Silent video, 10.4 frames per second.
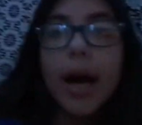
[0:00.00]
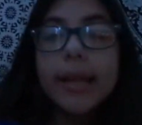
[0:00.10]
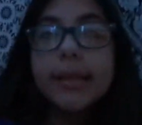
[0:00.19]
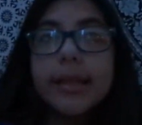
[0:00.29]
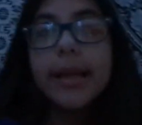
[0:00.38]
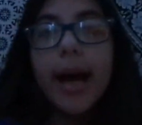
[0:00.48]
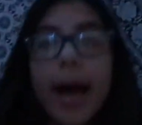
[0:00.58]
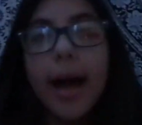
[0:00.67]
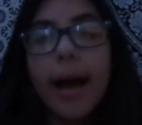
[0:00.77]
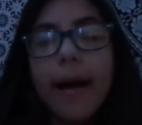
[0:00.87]
I did
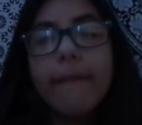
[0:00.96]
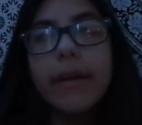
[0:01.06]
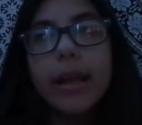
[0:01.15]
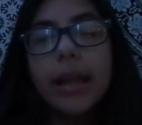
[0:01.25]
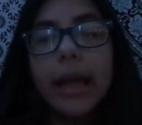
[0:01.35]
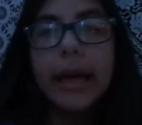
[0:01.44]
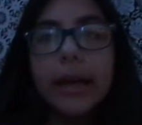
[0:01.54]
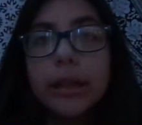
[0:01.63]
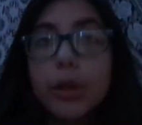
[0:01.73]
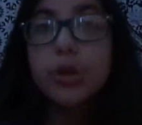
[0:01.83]
have
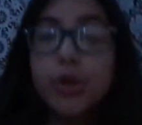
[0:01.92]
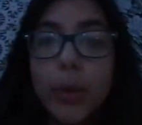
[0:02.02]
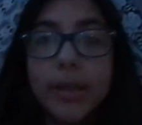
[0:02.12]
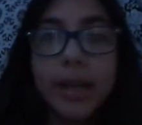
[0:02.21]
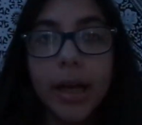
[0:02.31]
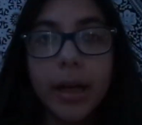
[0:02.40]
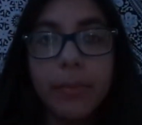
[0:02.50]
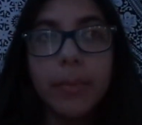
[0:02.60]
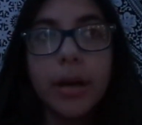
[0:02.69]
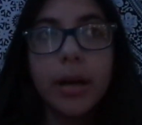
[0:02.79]
like a little story
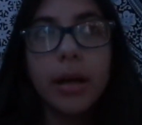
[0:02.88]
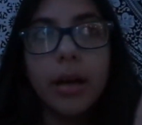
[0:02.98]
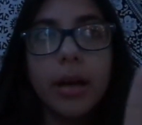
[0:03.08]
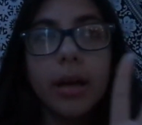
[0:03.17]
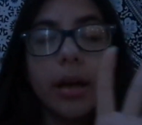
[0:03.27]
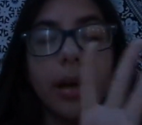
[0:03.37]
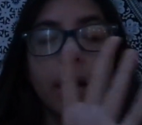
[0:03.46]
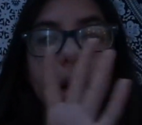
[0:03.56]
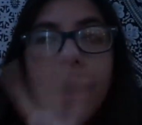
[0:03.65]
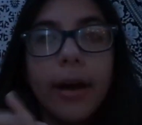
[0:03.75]
time
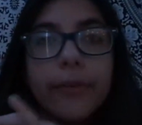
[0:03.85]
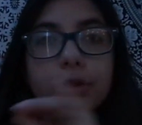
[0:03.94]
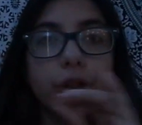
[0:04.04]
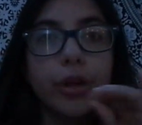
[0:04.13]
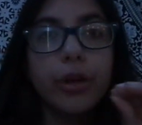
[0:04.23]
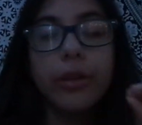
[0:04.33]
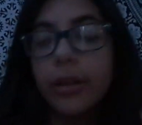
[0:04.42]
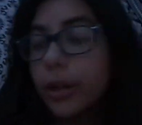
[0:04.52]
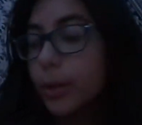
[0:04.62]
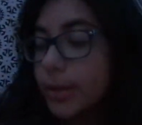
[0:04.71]
after the
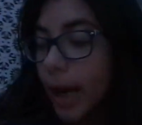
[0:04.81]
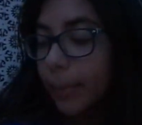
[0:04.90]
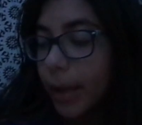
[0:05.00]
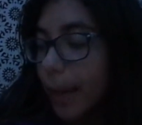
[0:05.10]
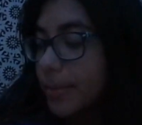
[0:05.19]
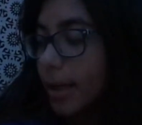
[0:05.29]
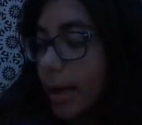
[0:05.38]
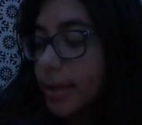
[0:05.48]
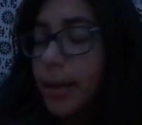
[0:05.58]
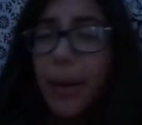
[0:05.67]
little time lapse that
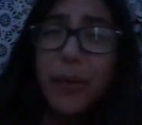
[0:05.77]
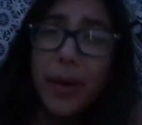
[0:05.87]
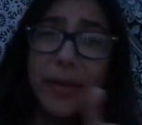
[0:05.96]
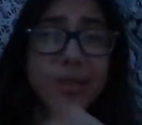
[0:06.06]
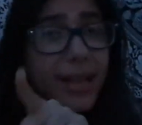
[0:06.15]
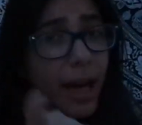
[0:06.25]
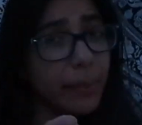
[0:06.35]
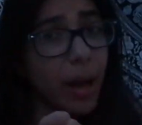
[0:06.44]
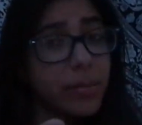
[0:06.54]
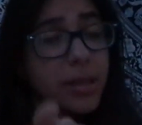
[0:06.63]
I did. By the way, these
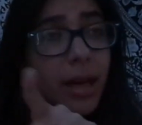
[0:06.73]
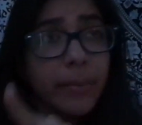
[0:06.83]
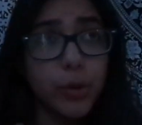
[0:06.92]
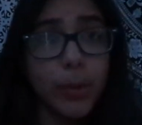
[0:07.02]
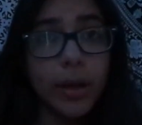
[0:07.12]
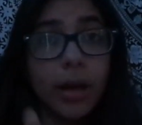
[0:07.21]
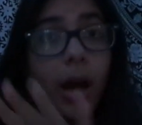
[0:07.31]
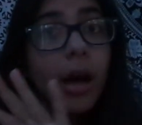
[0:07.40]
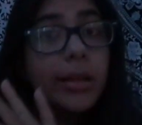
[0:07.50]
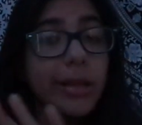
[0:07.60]
time lapses that I'm doing
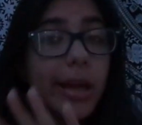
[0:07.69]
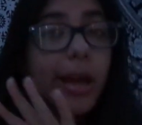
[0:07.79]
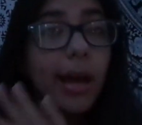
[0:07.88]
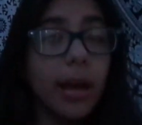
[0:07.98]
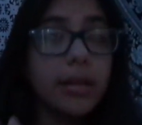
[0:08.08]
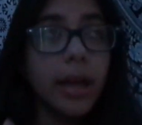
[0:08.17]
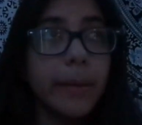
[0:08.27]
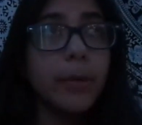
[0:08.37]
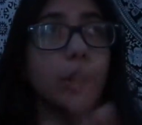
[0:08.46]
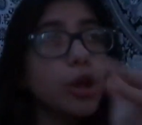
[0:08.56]
take hella
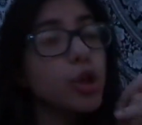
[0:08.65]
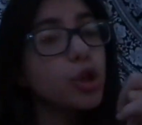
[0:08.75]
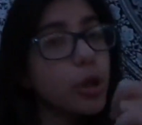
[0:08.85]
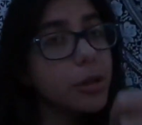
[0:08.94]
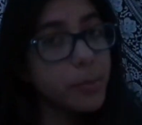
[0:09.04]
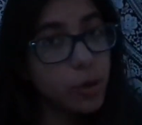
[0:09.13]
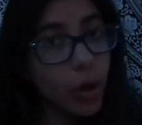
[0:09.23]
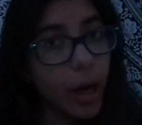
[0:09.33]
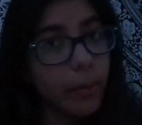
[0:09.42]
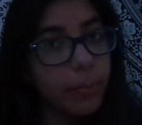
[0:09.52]
time. So
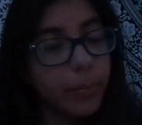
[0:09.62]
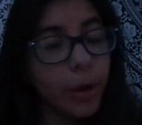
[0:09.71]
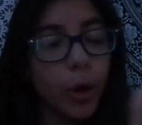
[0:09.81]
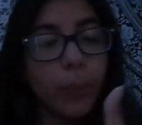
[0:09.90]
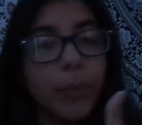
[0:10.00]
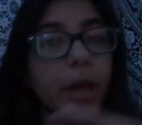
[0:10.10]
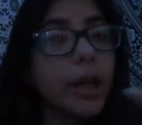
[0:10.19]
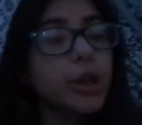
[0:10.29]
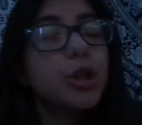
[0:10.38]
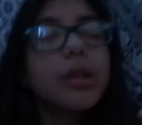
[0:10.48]
subscribe, you know?
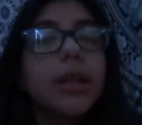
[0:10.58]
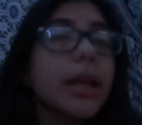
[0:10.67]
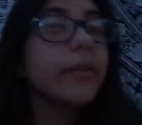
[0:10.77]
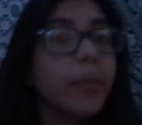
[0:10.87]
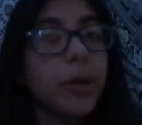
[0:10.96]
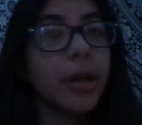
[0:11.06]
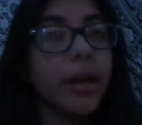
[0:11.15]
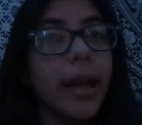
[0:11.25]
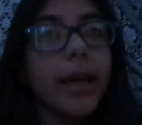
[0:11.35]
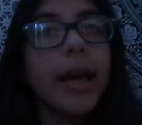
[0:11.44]
It's just a click of a
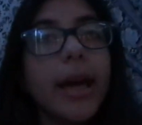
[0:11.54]
button. Like,